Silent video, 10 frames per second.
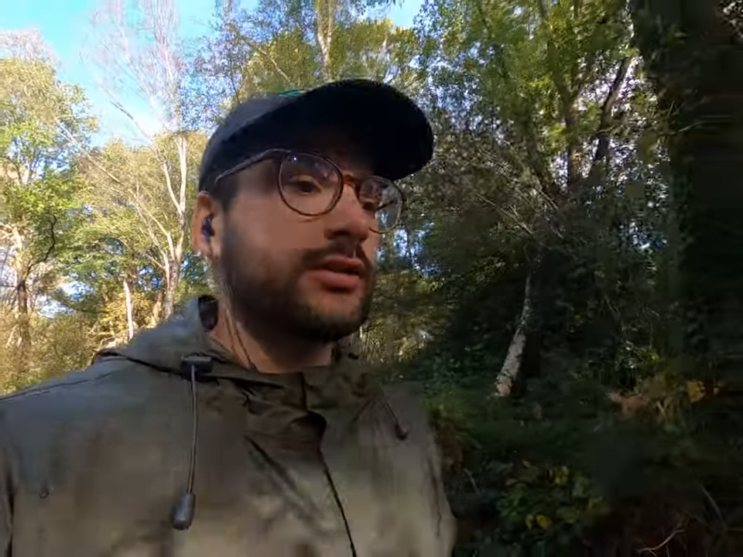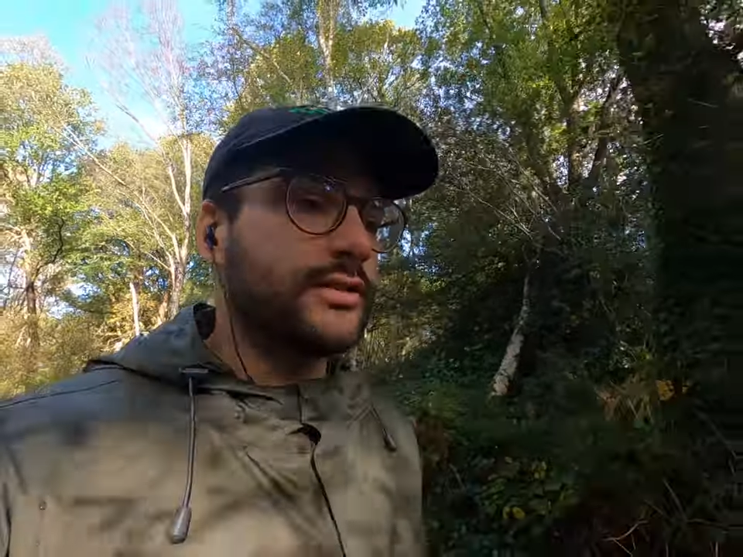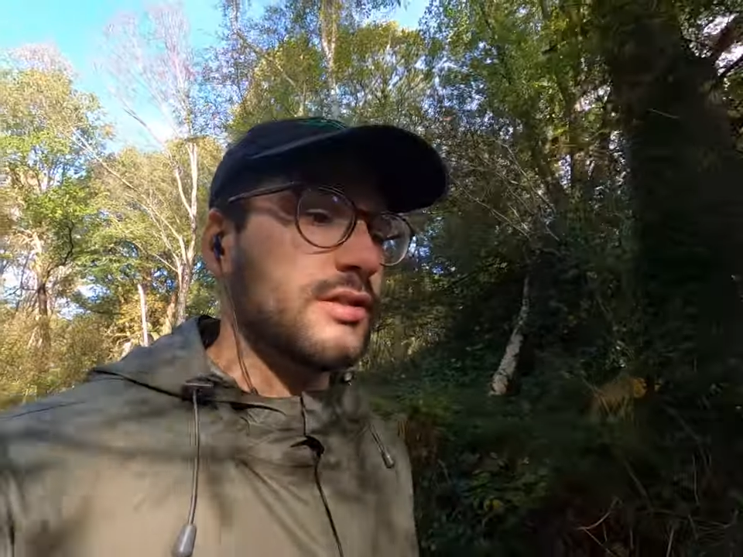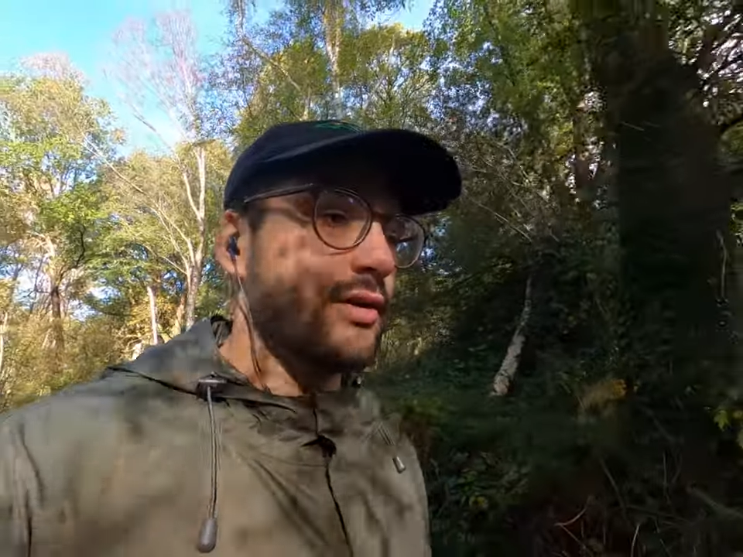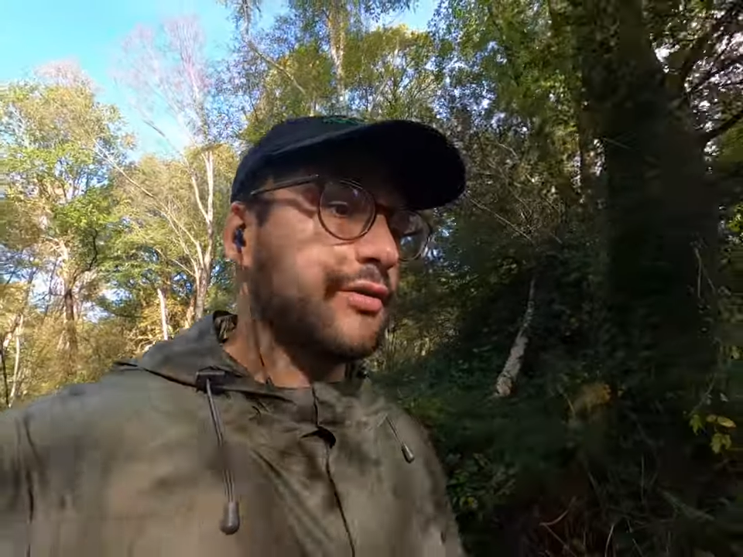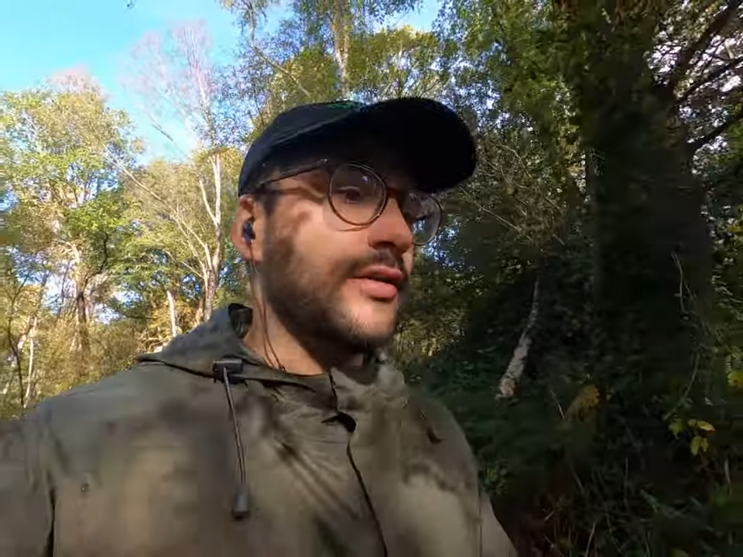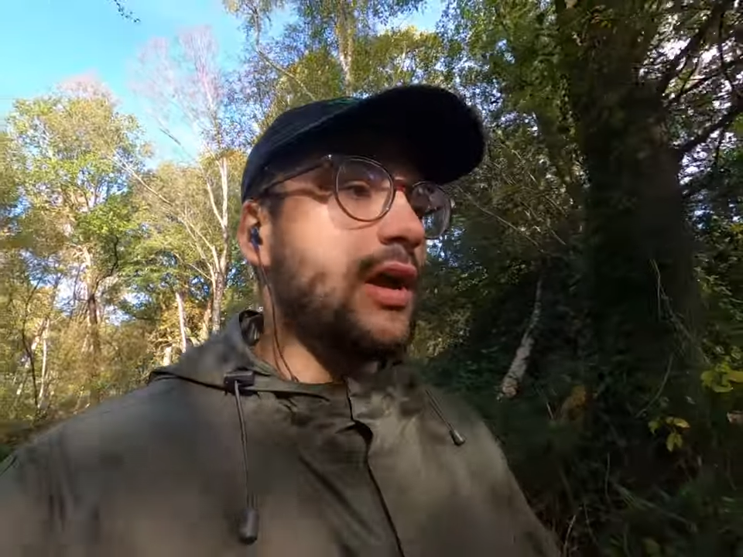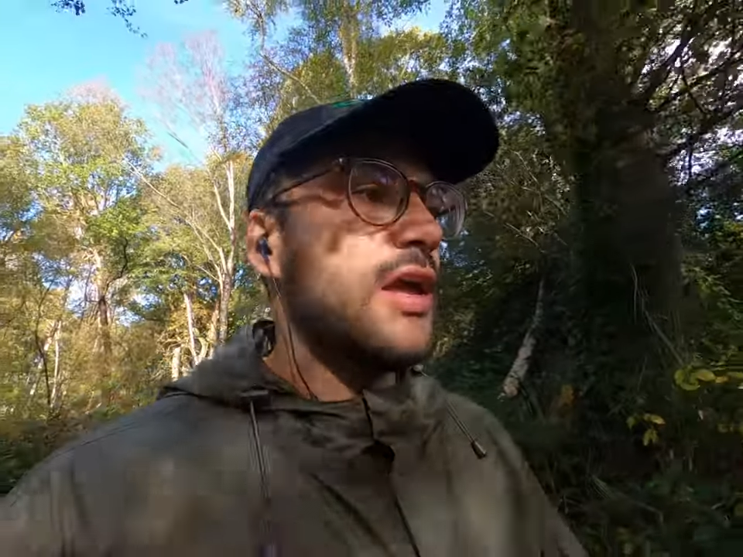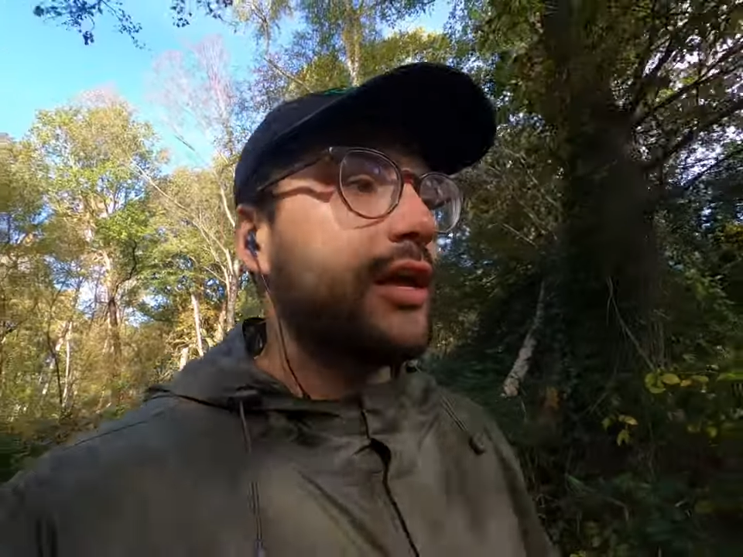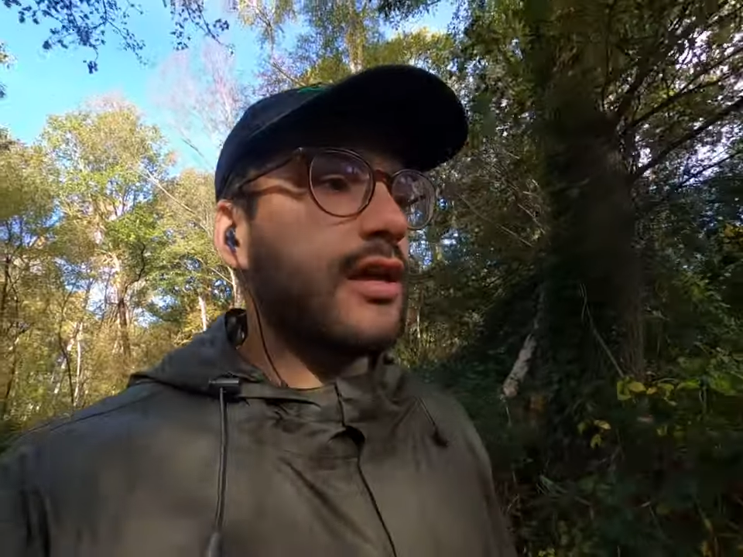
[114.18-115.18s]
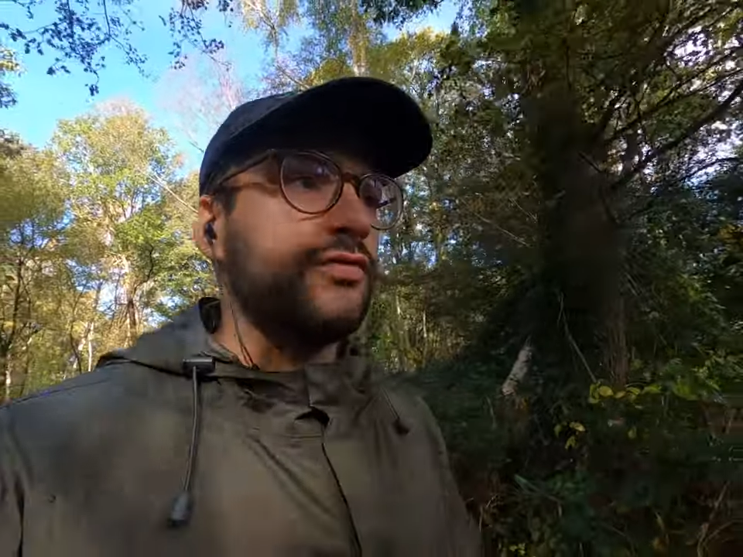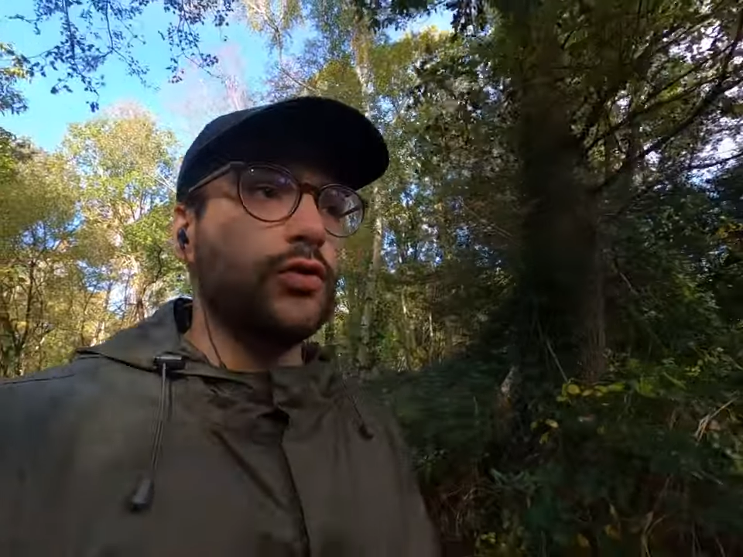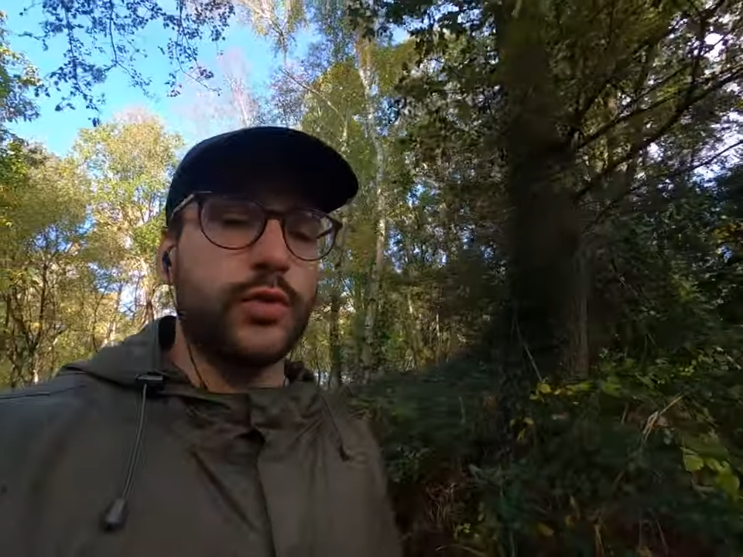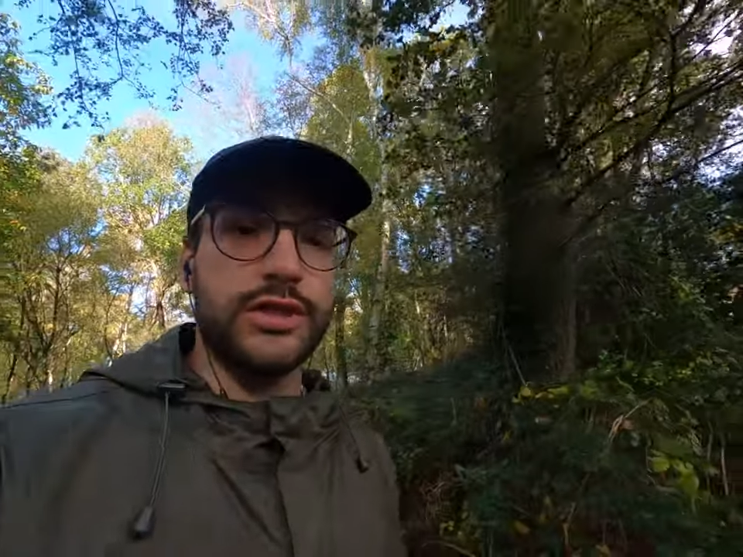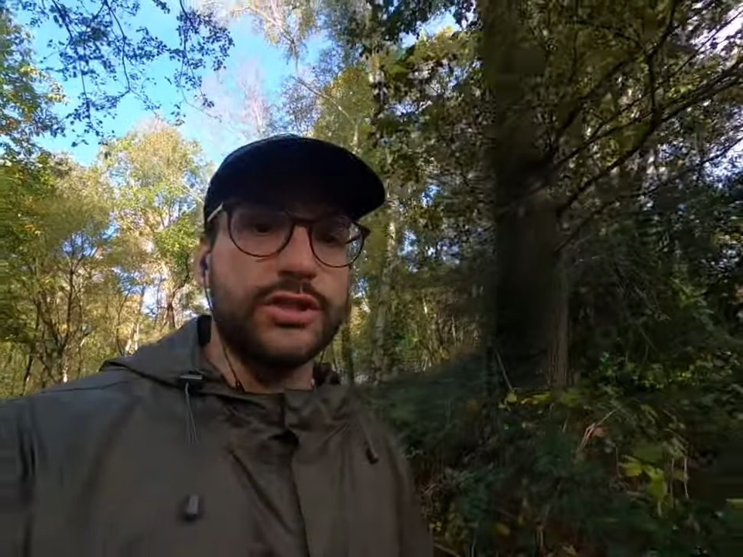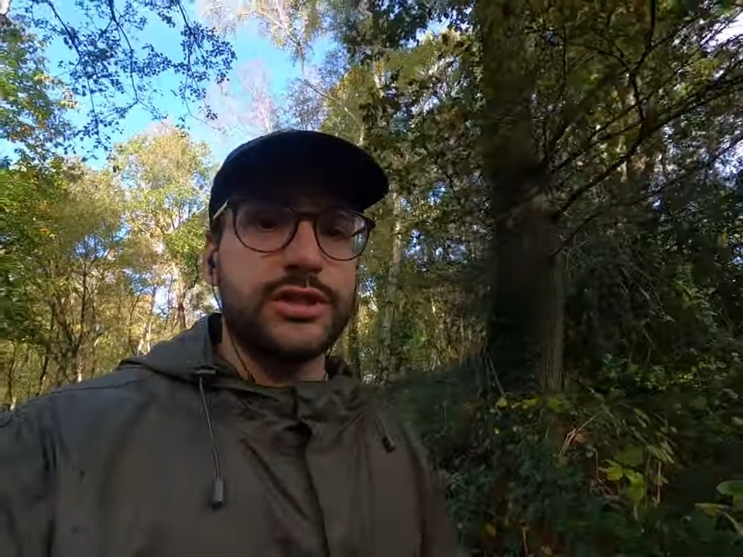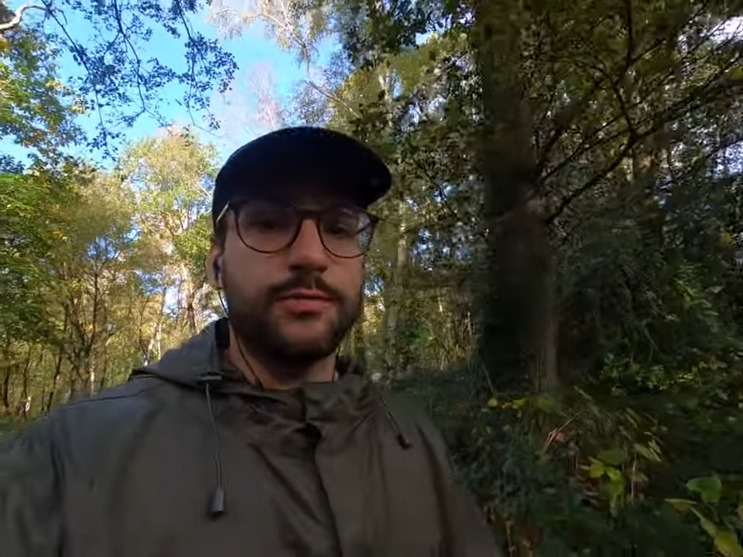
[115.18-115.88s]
So if you wish to